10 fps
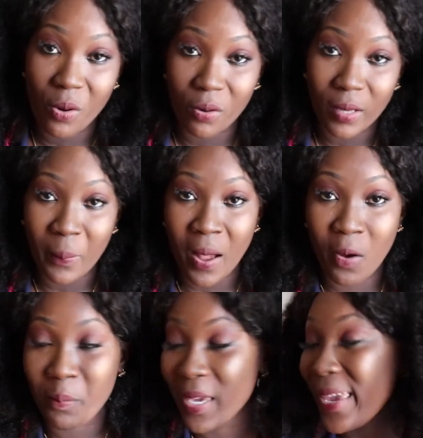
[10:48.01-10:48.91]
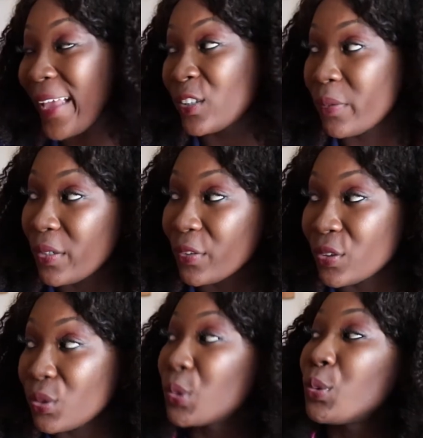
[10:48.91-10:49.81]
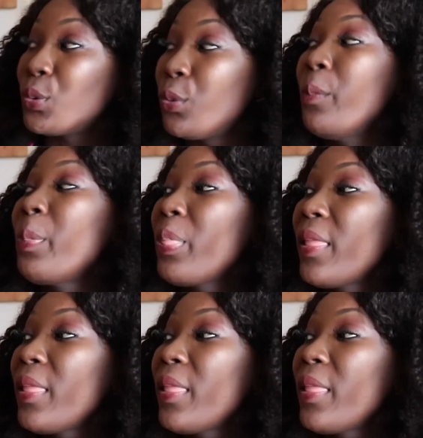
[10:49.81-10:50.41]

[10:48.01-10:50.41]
world about me entering nursing school,